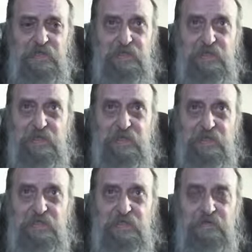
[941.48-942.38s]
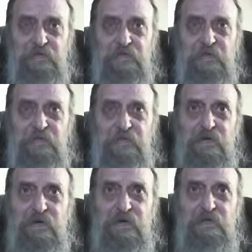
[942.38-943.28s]
there
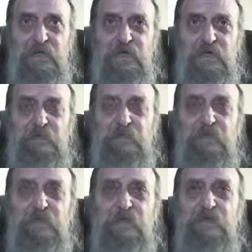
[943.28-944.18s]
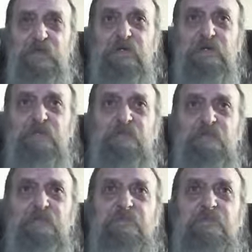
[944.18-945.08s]
are people
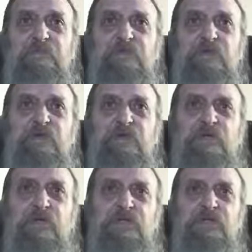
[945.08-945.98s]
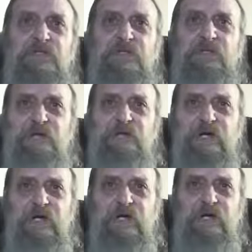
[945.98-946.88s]
who are still
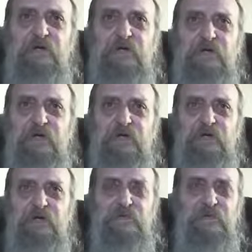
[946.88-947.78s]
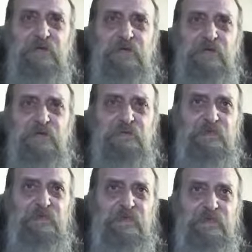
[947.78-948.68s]
around on on
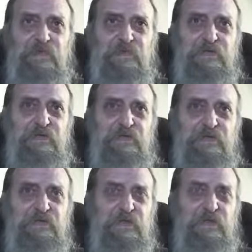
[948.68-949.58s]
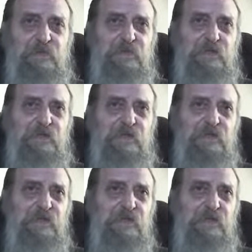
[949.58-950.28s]
the fifth trumpet,